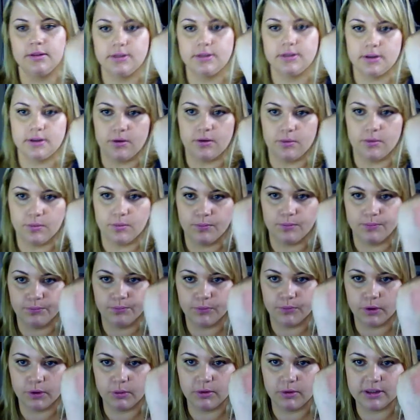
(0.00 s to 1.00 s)
So
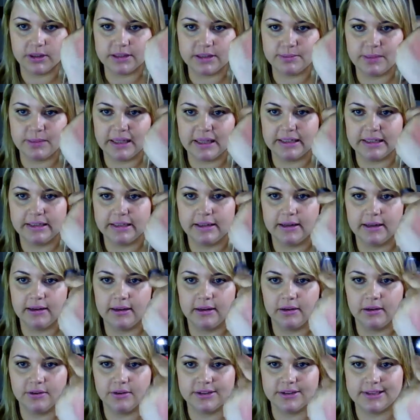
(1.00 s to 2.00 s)
once blended in,
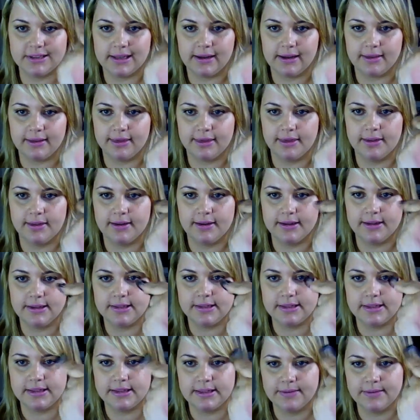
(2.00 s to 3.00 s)
it looks like this.
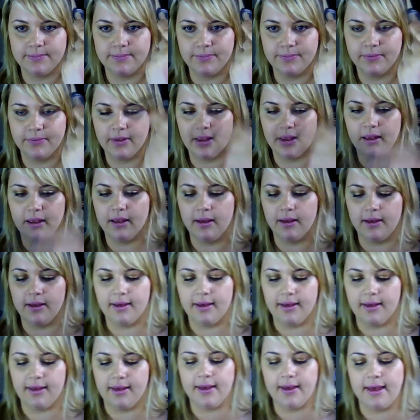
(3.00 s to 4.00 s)

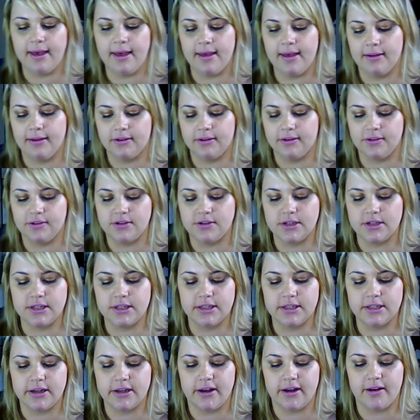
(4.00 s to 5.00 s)
And
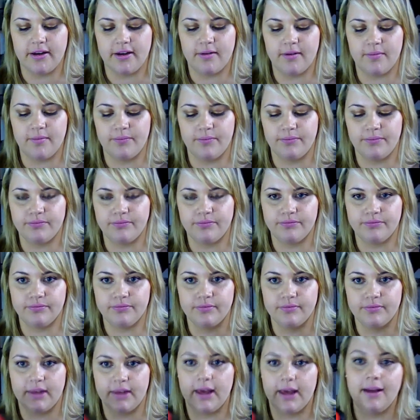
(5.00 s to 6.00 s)

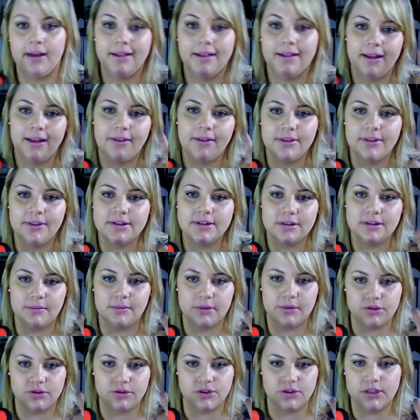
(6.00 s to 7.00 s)
yeah, I like this on
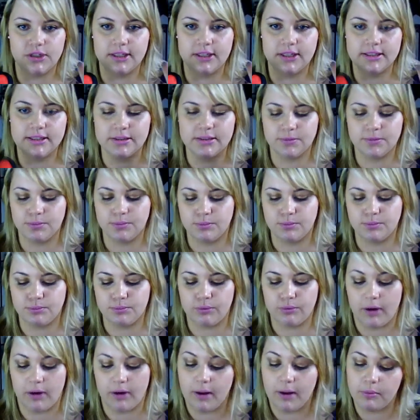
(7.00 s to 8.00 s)
my cheeks
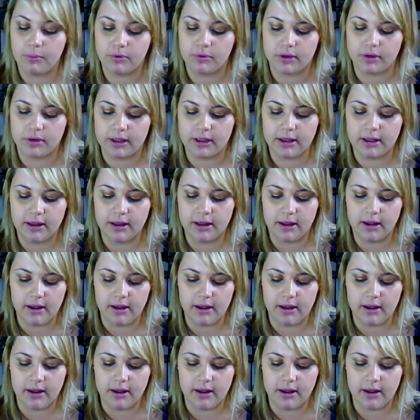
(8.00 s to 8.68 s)
primarily.